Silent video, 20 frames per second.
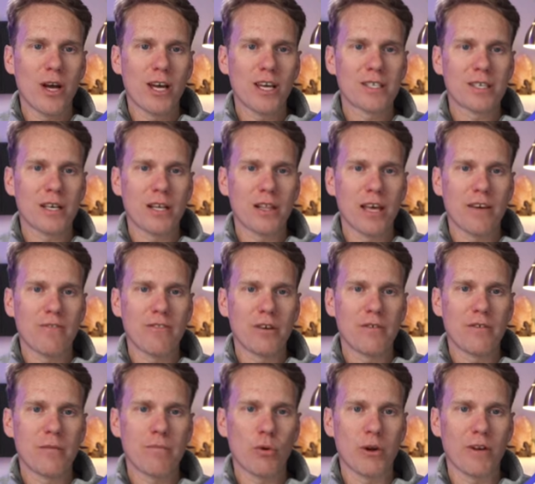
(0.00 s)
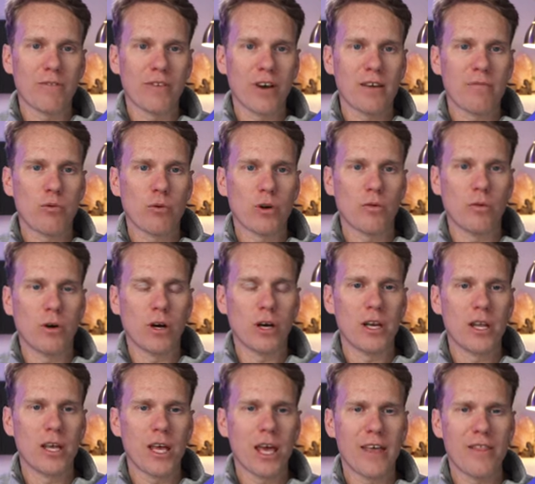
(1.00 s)
S eleven point five point
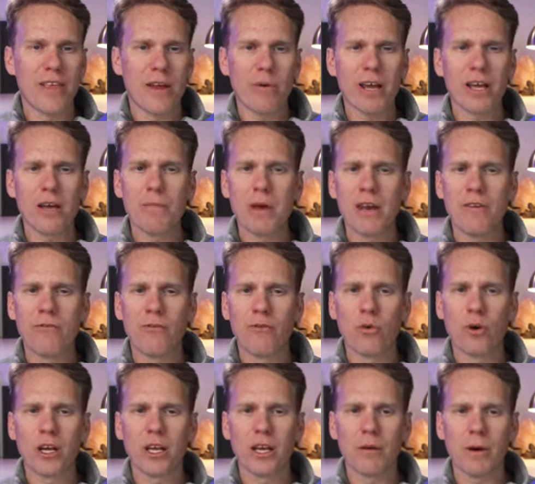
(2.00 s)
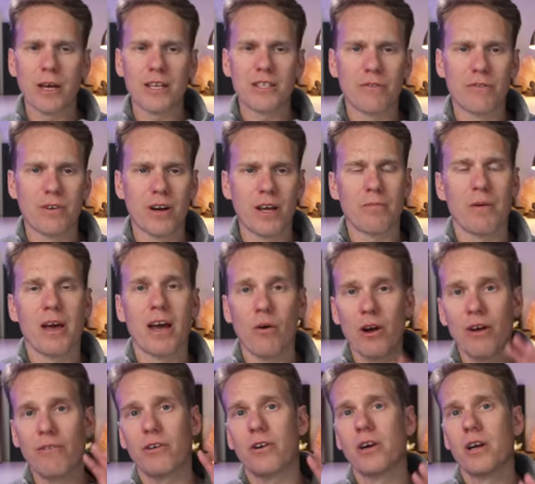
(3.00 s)
one, and they recommend four gigabytes of RAM.
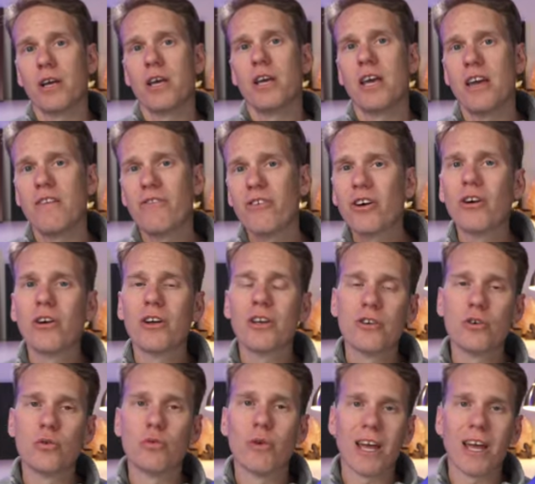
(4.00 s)
However, if you're going to do